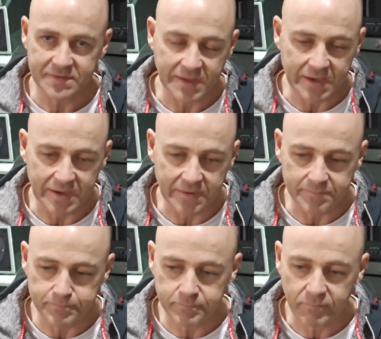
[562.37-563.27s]

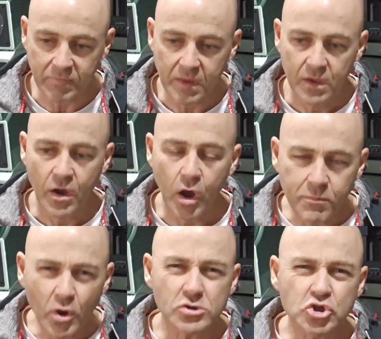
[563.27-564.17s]
I'm
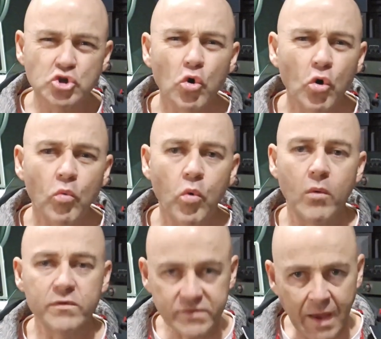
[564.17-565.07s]
not sure what
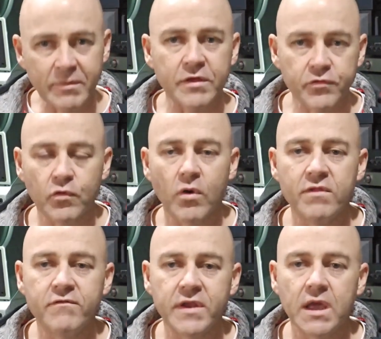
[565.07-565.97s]
was coming through on the
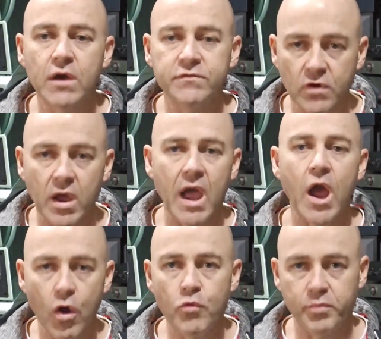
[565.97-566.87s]
videos. I
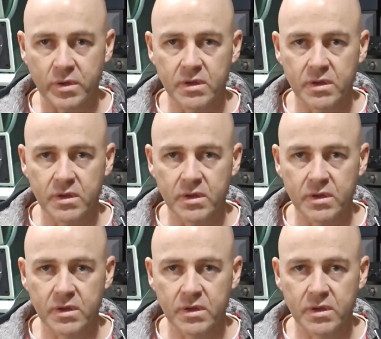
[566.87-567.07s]
hope.